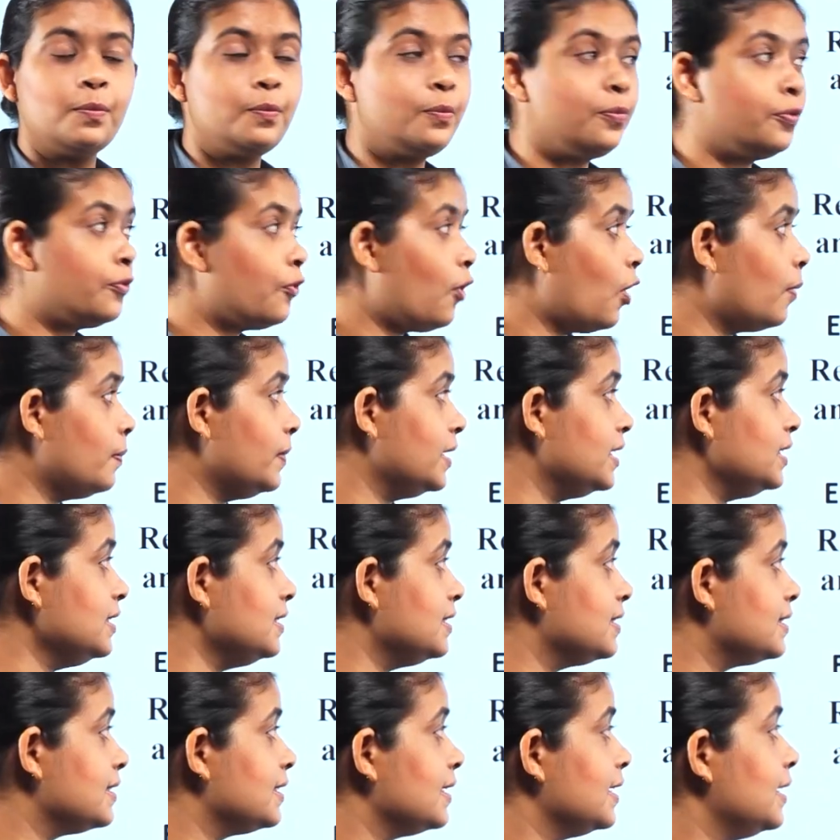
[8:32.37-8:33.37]

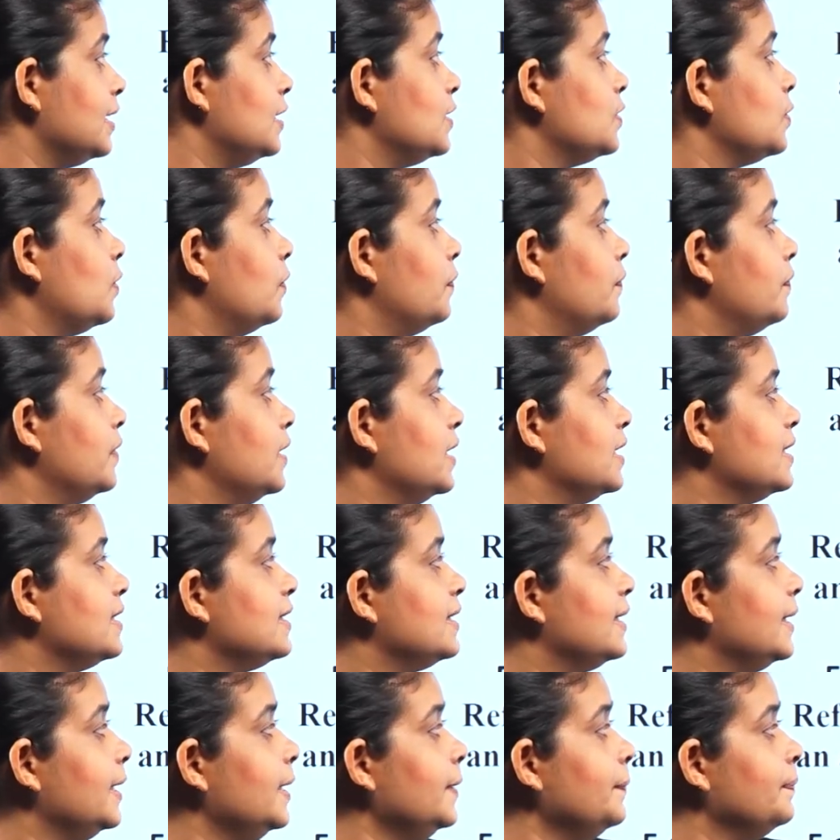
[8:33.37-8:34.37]
Promise is
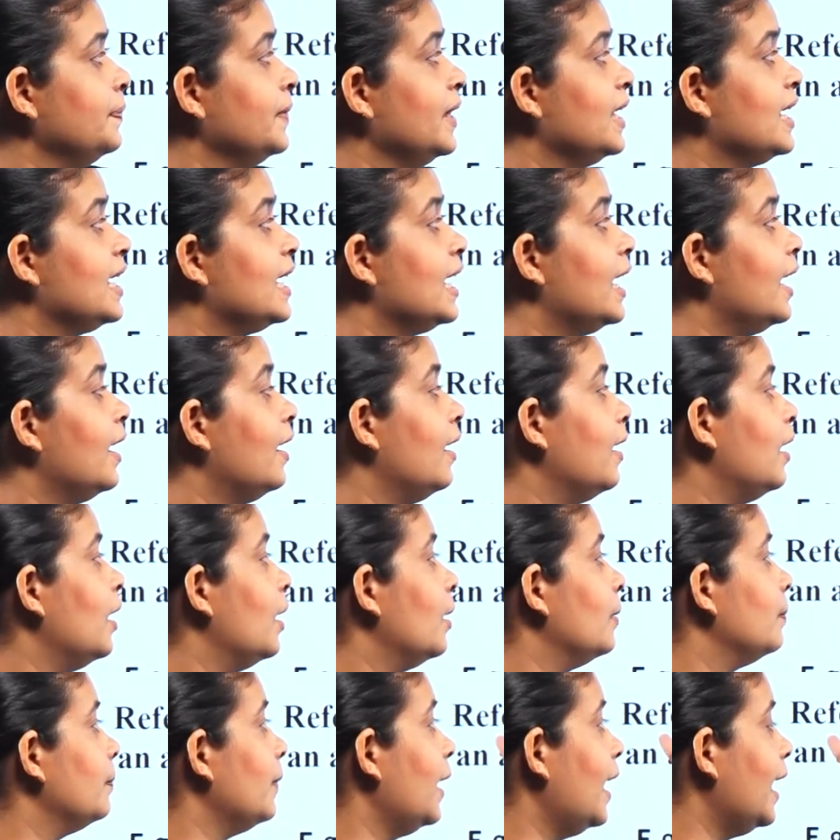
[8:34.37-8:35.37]
obviously
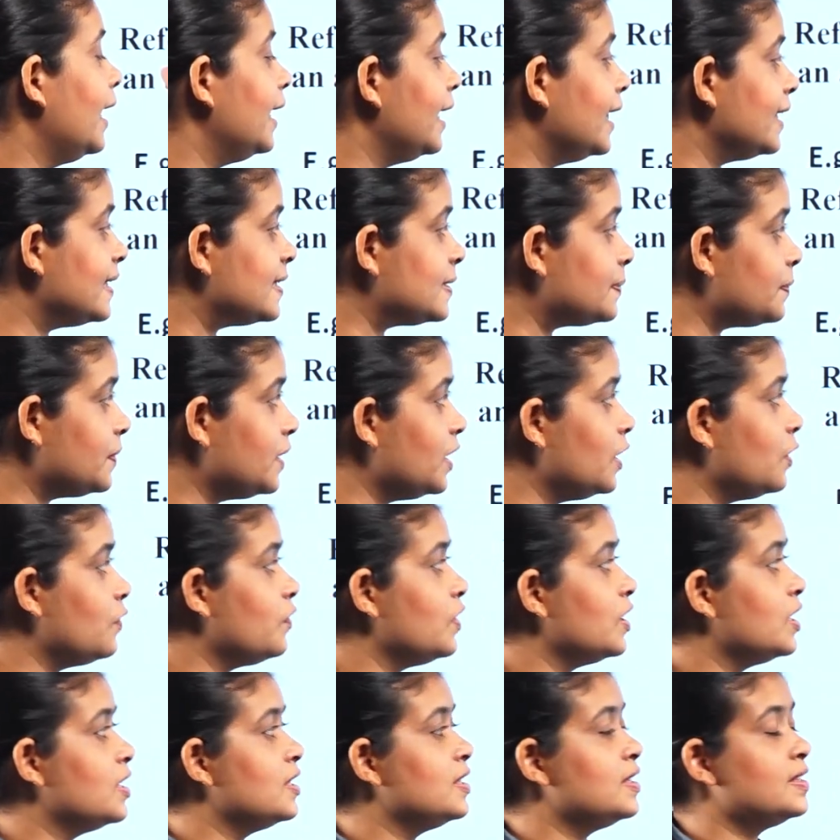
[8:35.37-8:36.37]
an
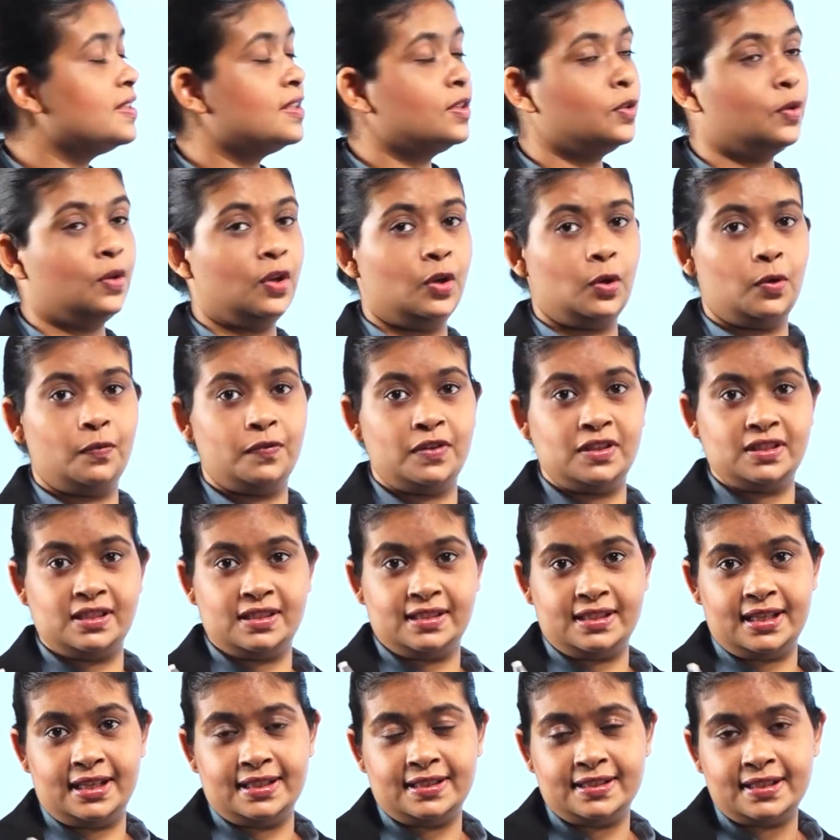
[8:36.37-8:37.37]
experience. You can obviously
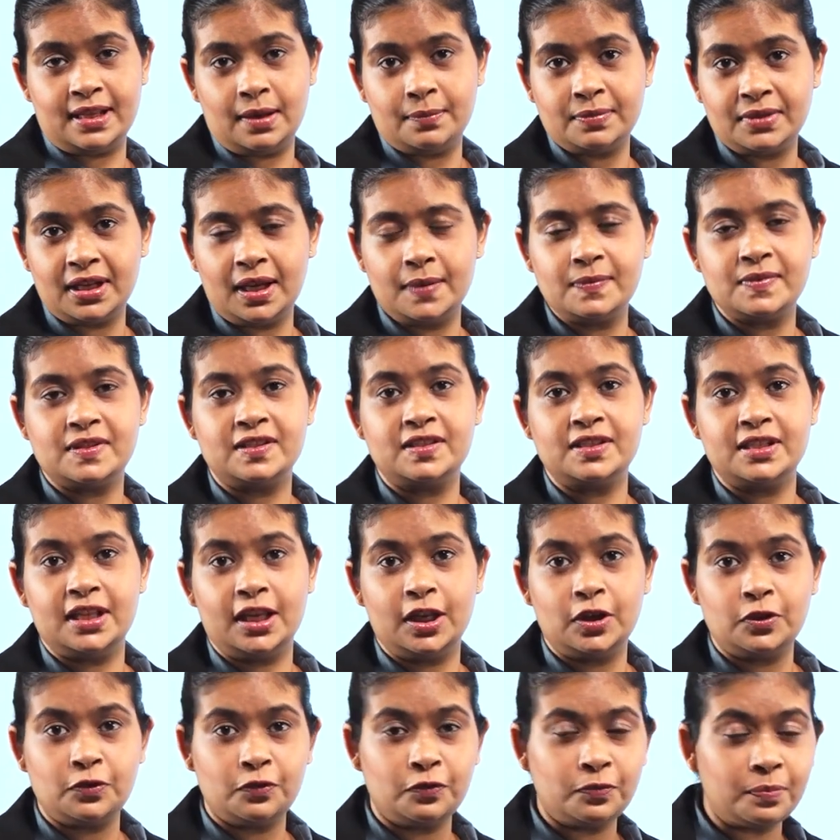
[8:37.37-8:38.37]
say it's sometimes a
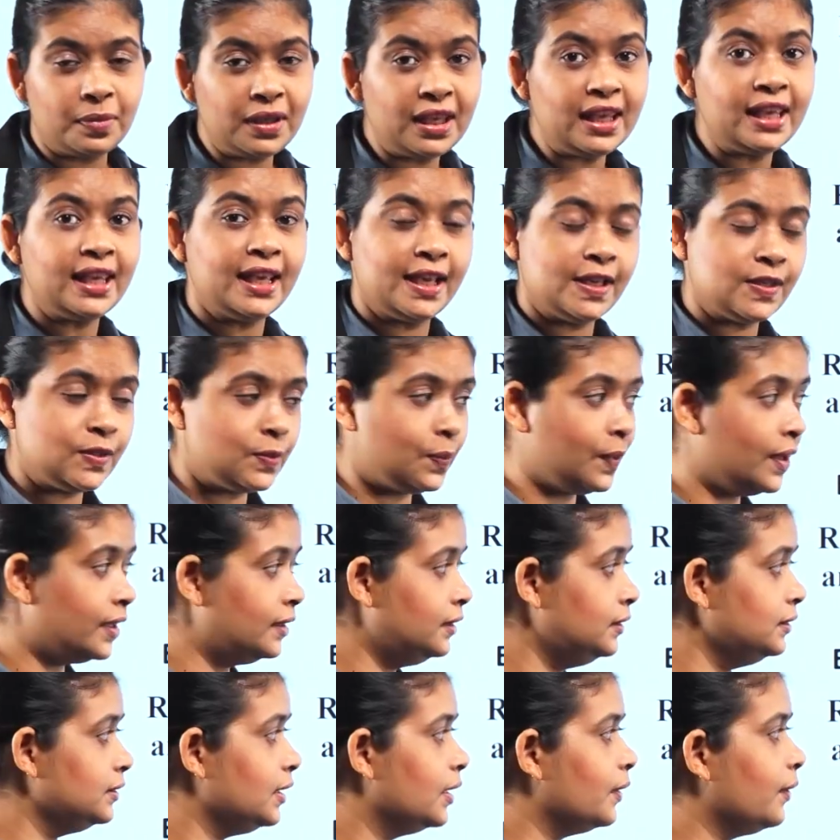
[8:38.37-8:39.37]
state of being as
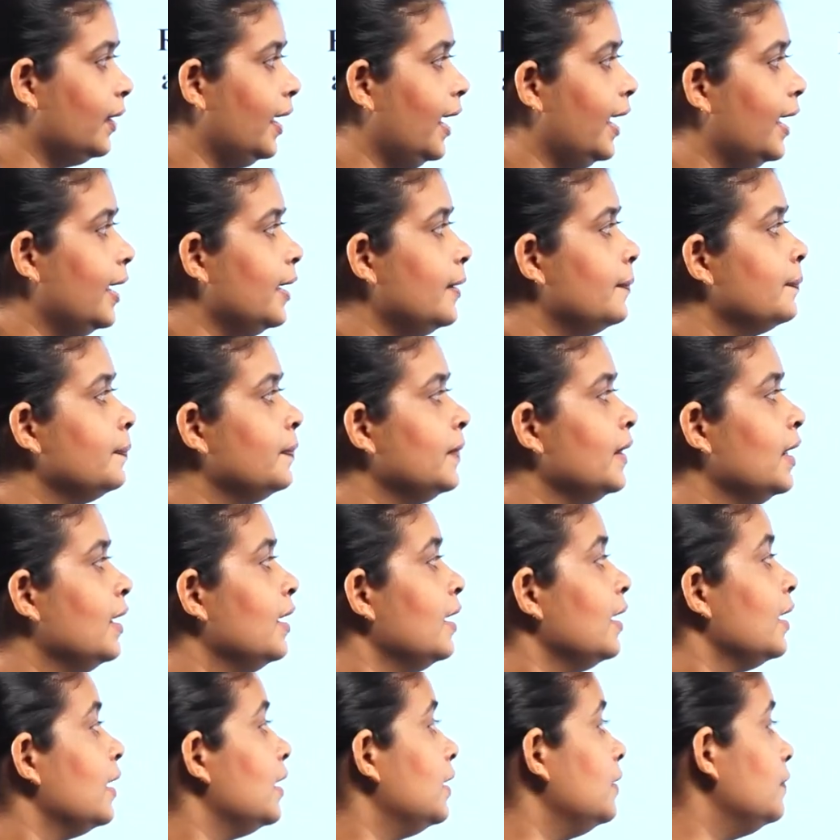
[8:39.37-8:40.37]
well. Okay?
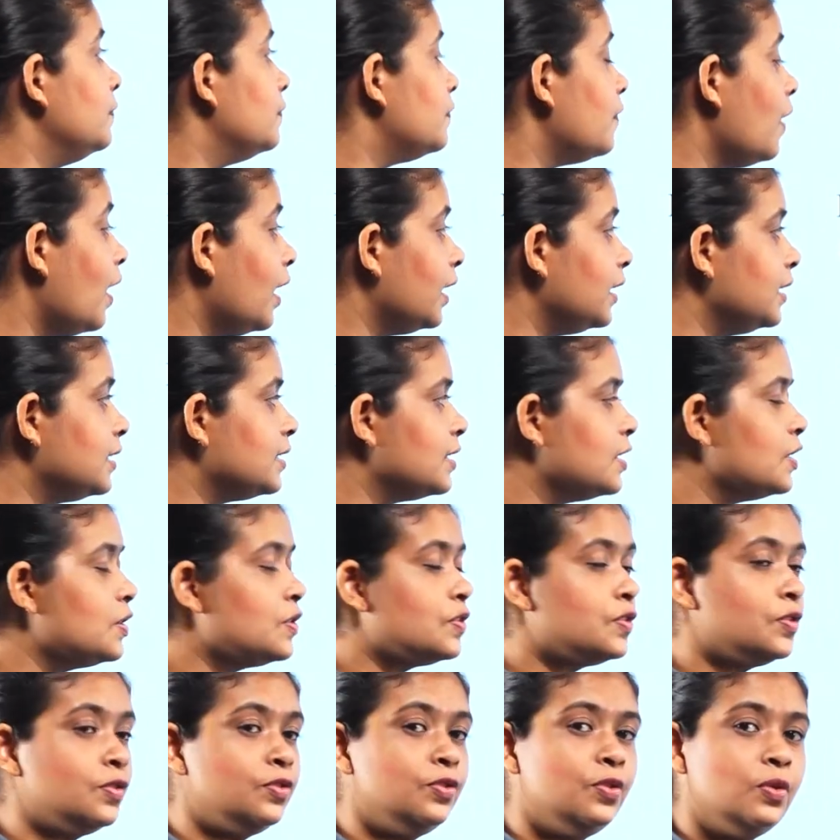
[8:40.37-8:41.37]
Invite.
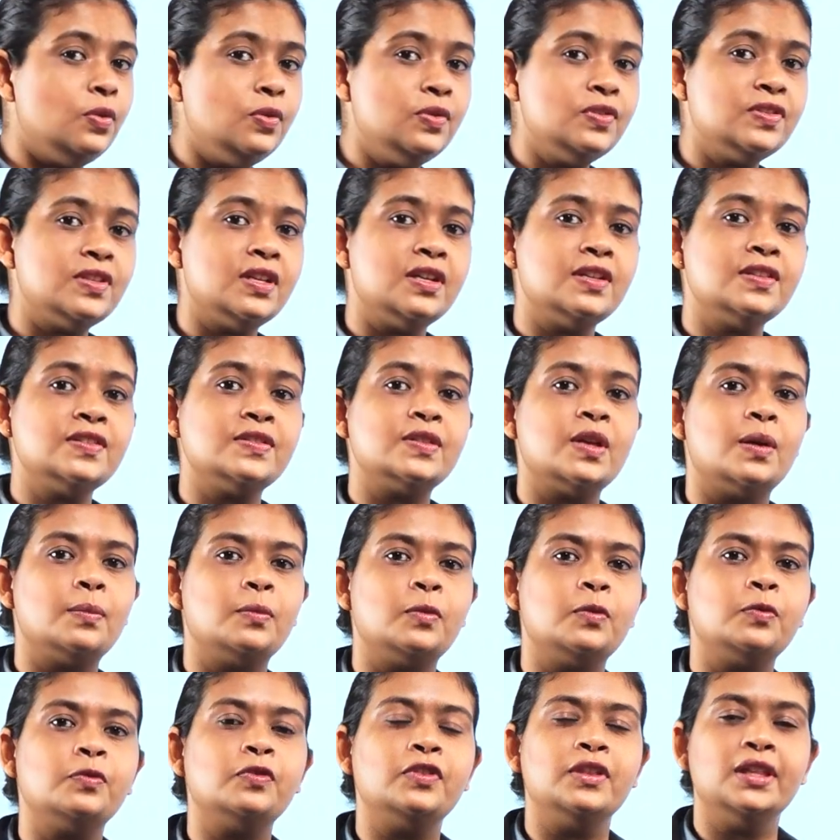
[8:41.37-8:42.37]
So those are
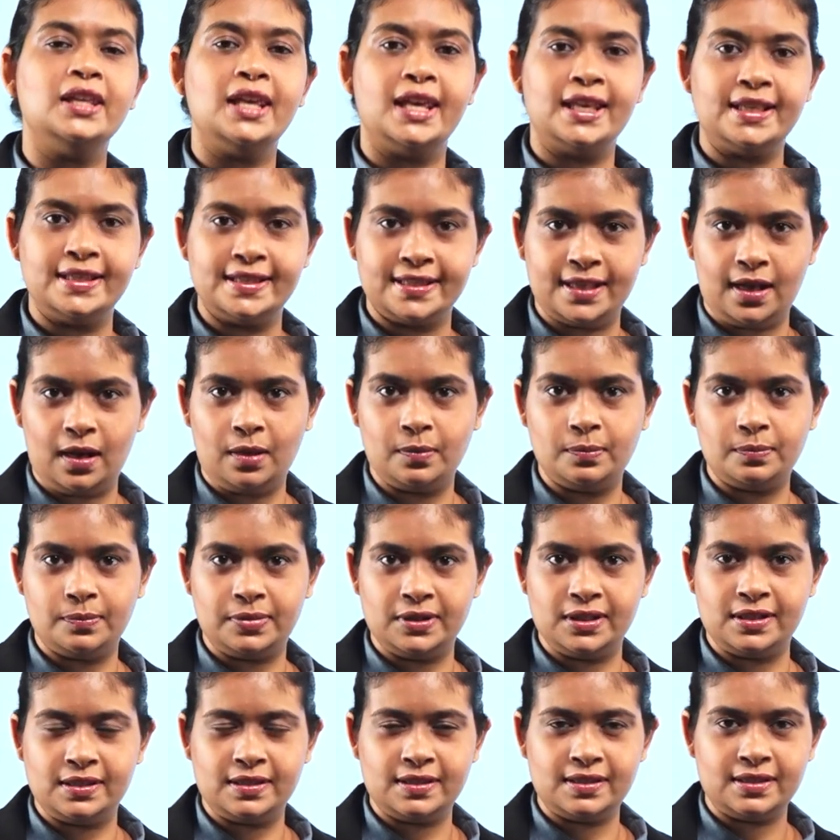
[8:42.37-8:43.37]
some of the
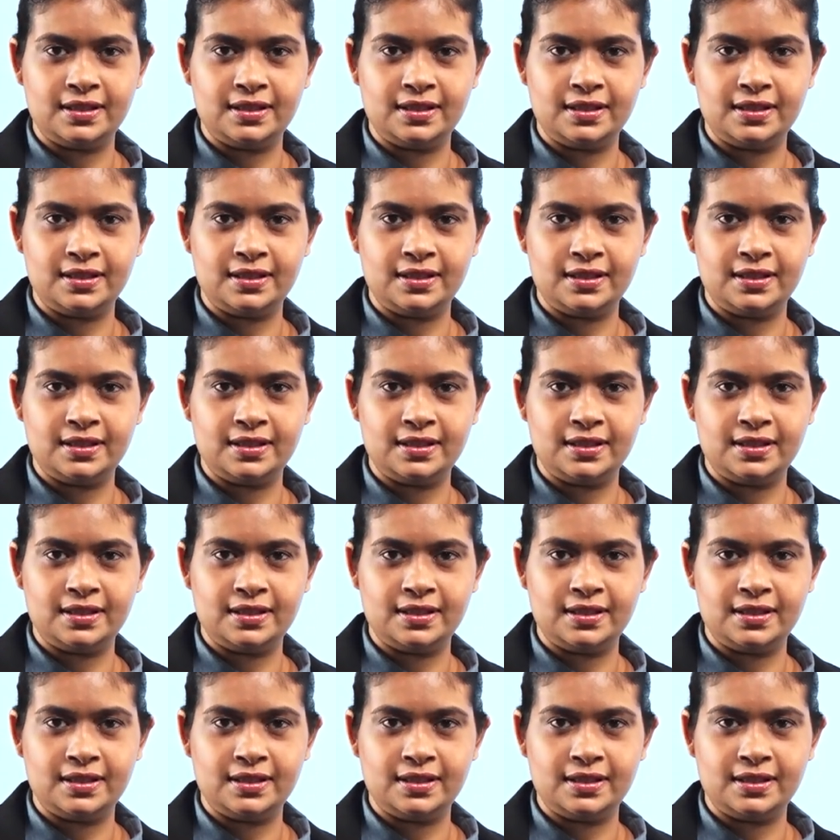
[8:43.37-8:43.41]
examples.